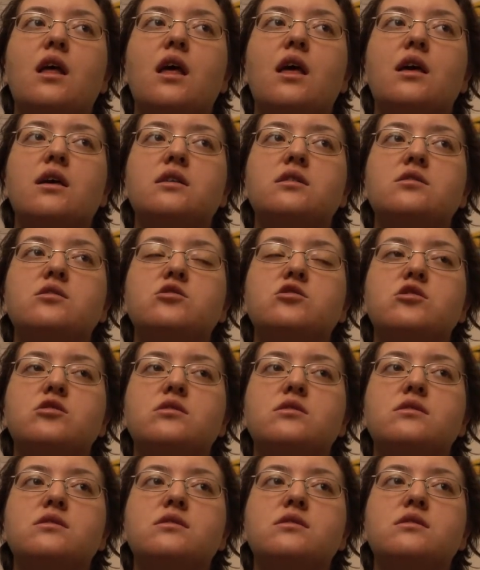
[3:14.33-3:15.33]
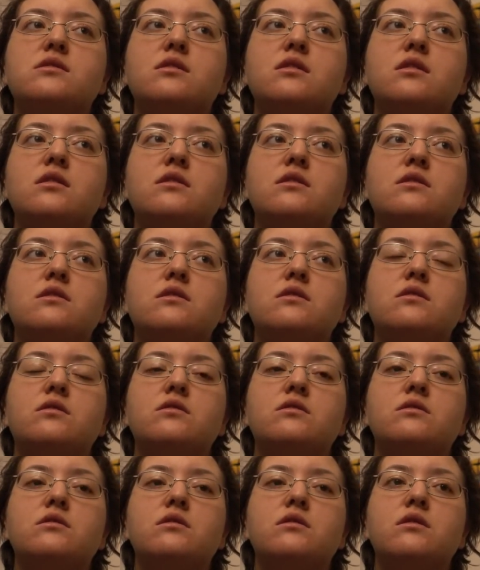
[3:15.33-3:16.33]
it's just
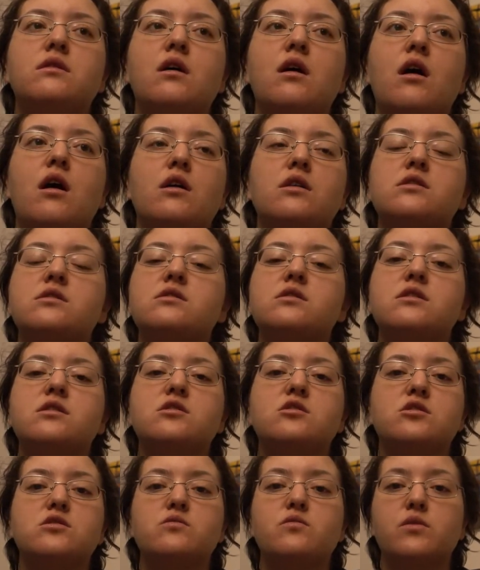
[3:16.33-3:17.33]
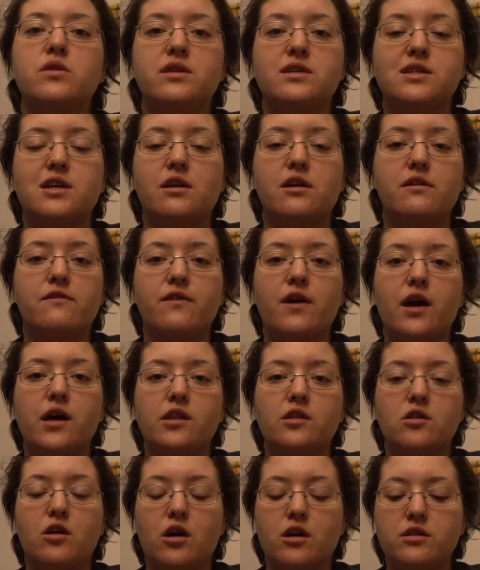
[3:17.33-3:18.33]
honestly just a really terrifying
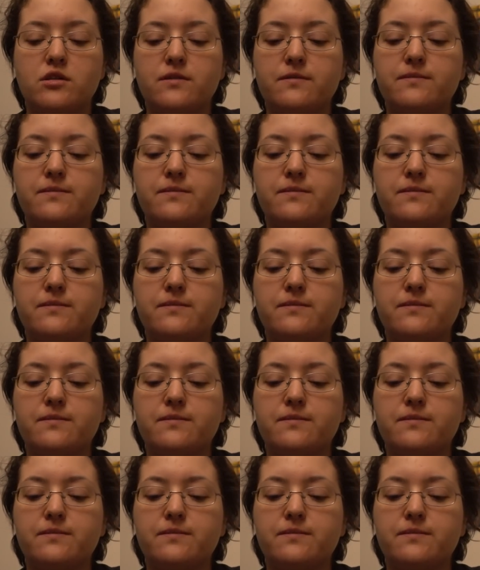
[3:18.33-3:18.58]
thought.